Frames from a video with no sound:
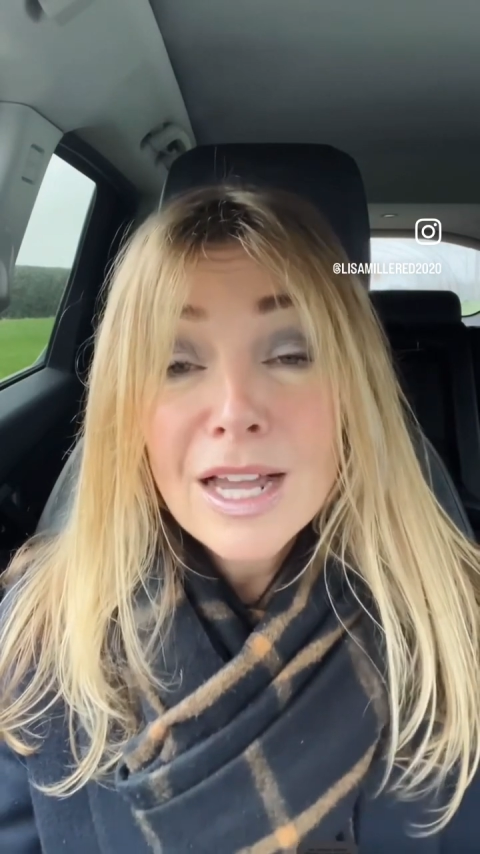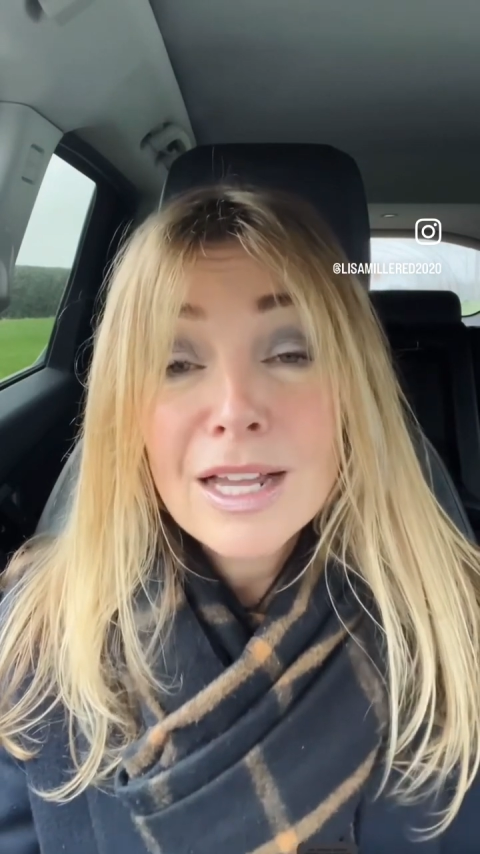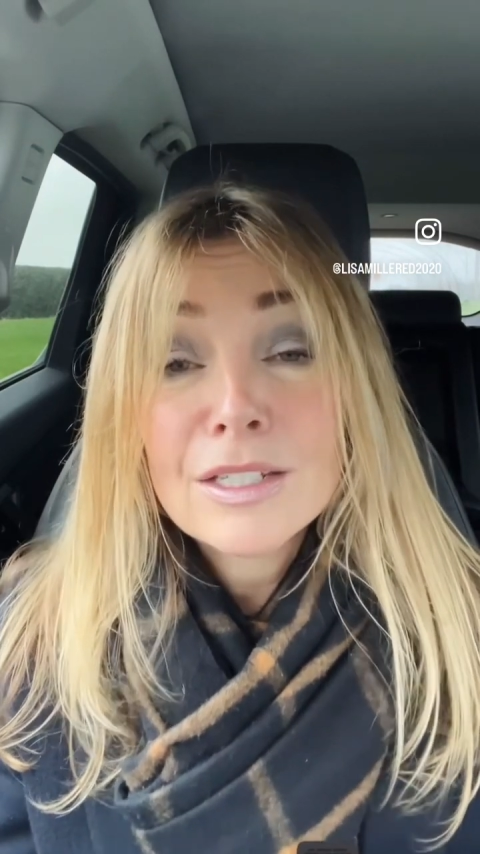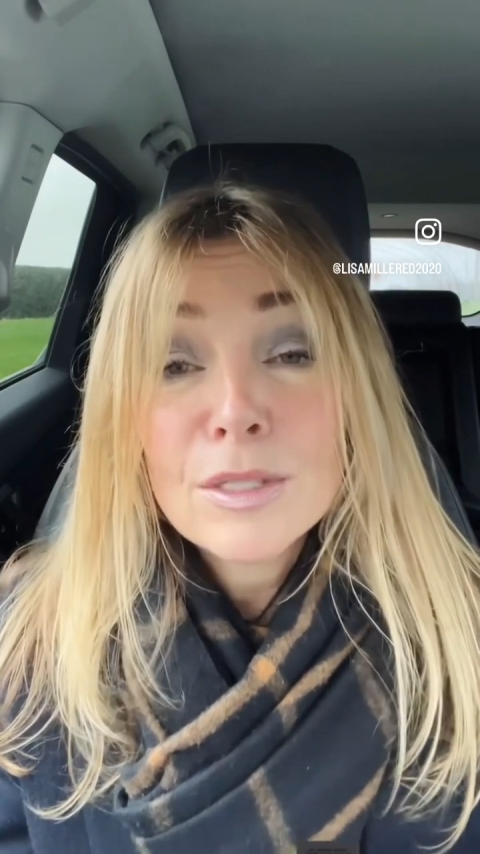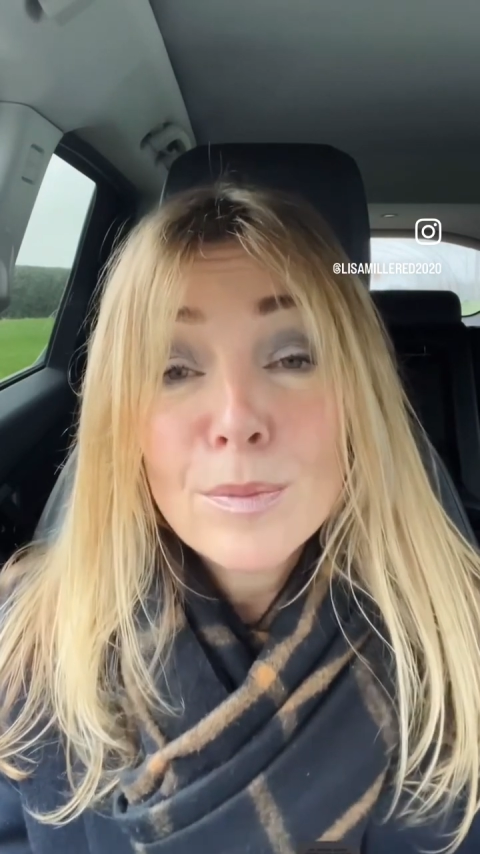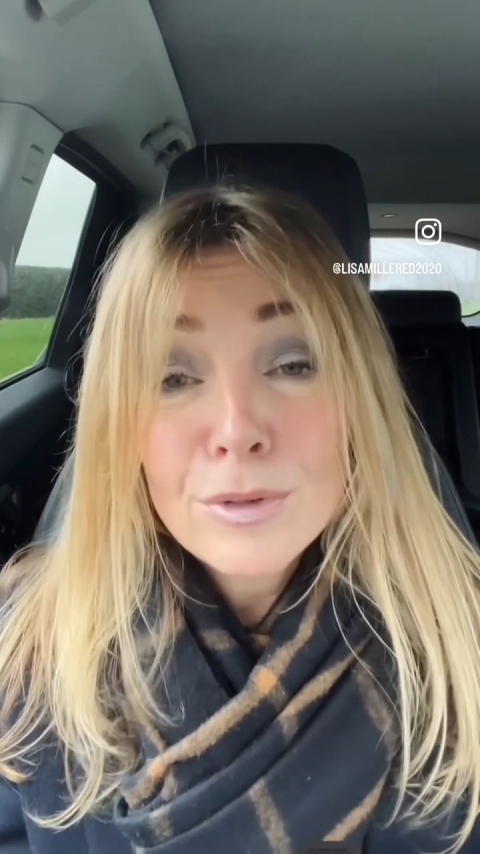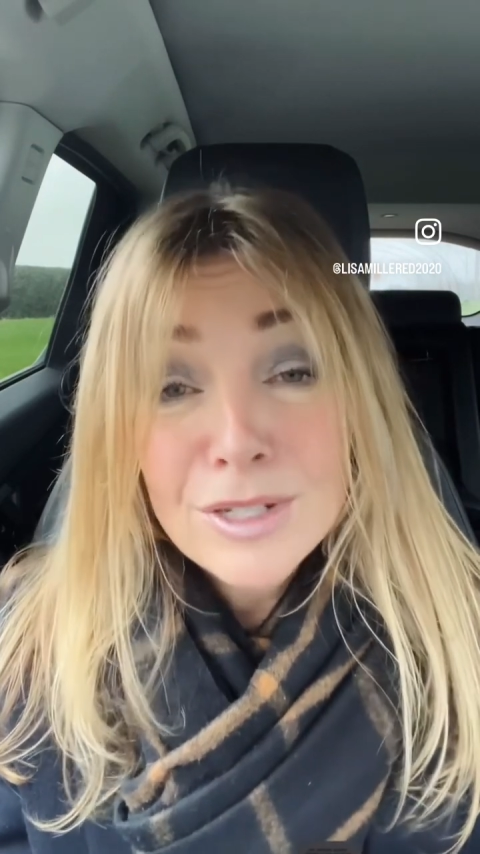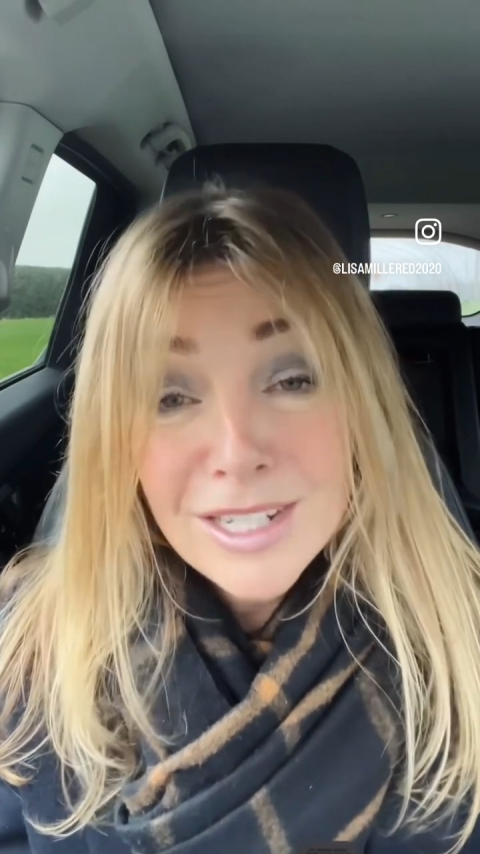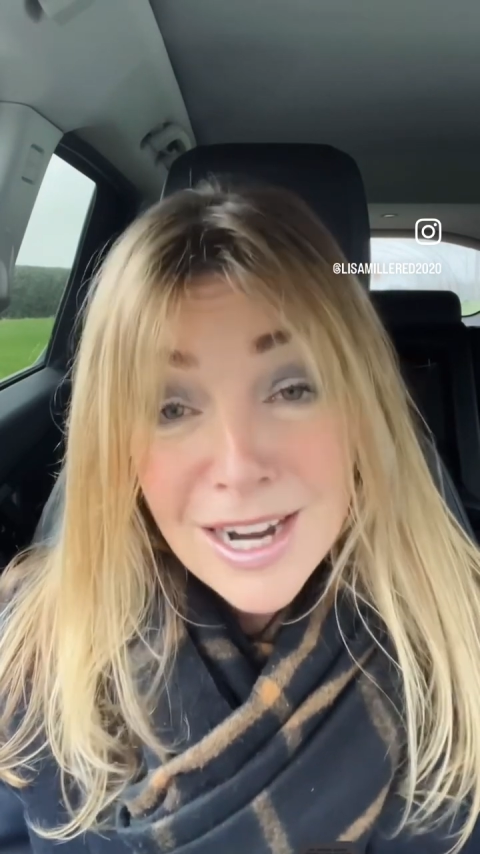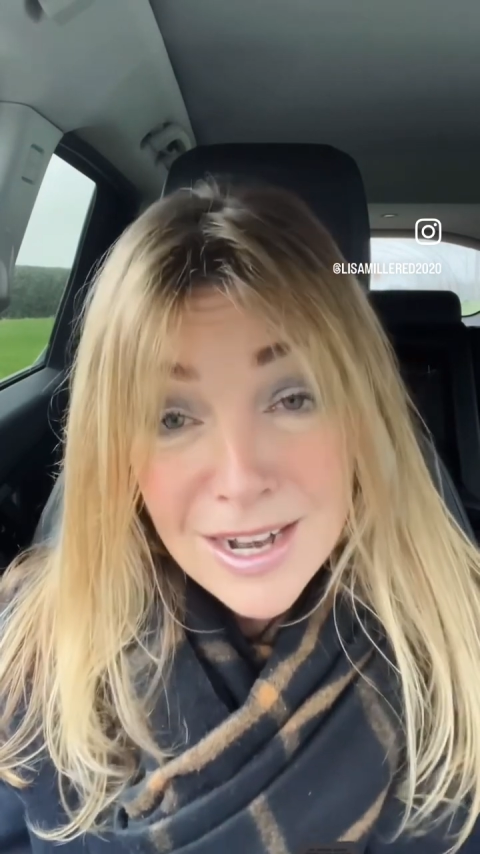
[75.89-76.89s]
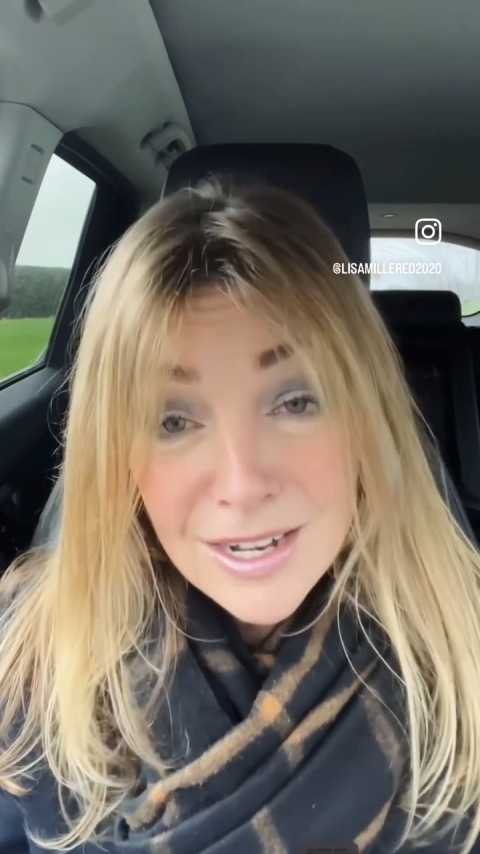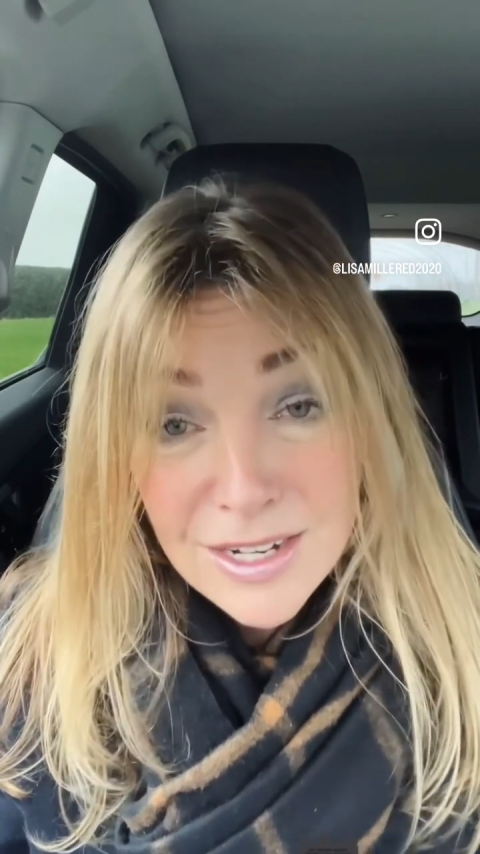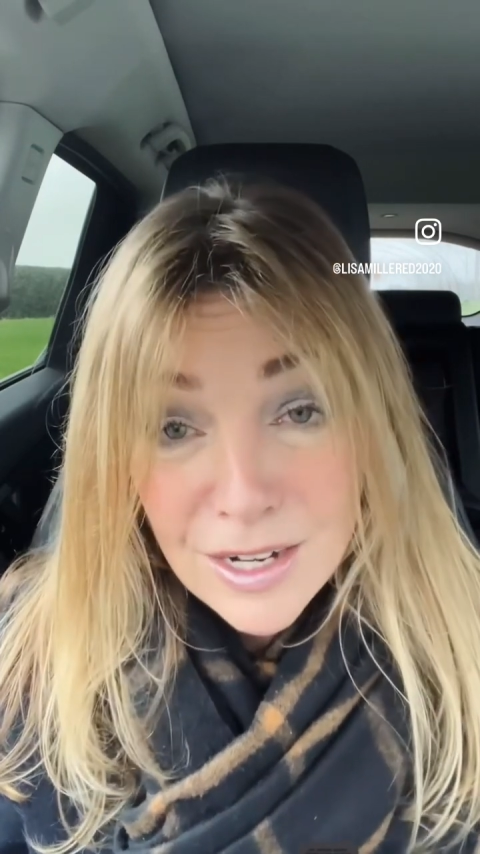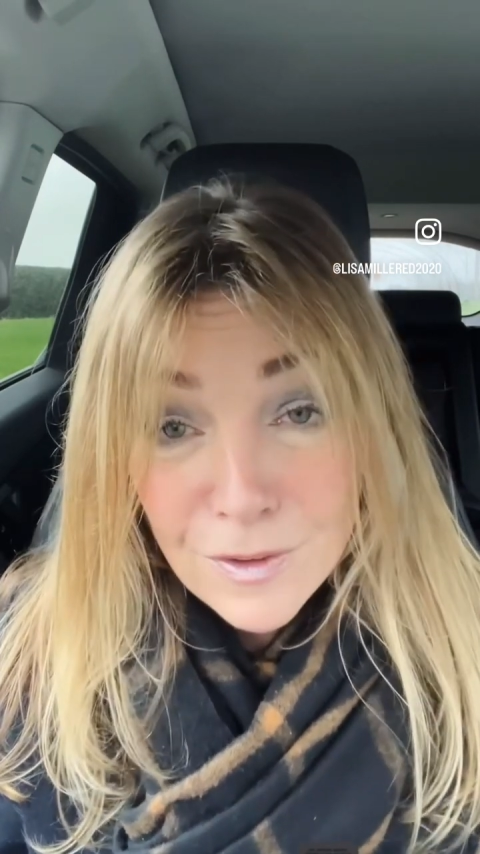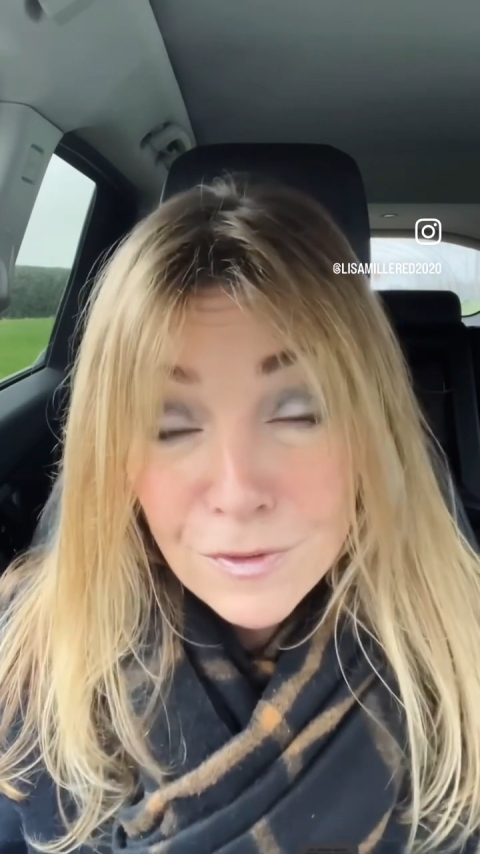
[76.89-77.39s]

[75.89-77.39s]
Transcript: and protective,